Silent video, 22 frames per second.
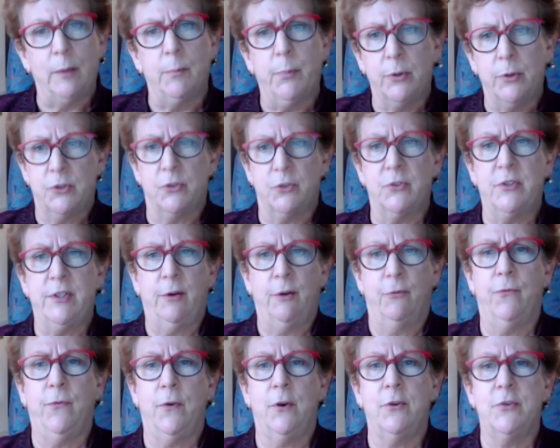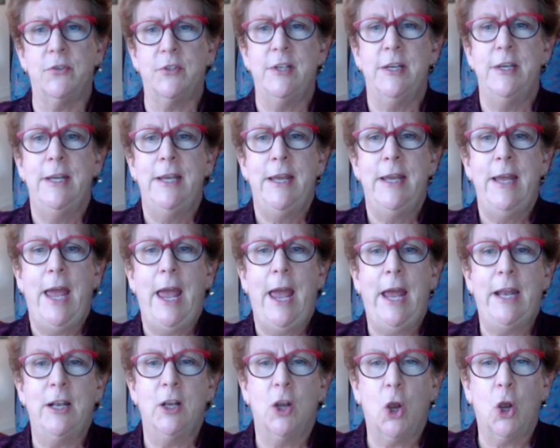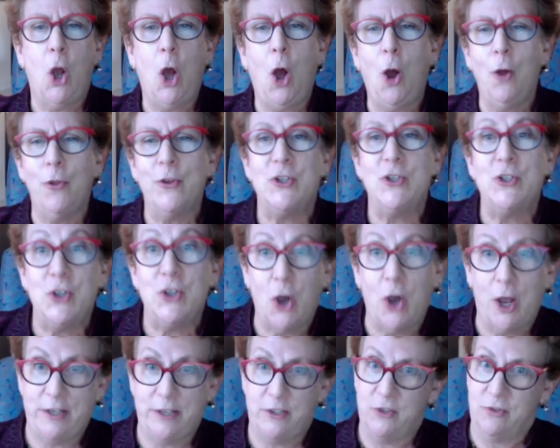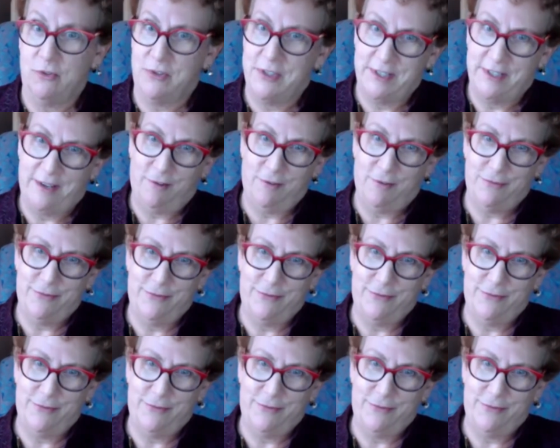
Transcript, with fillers: put yourself first and call the shots yourself.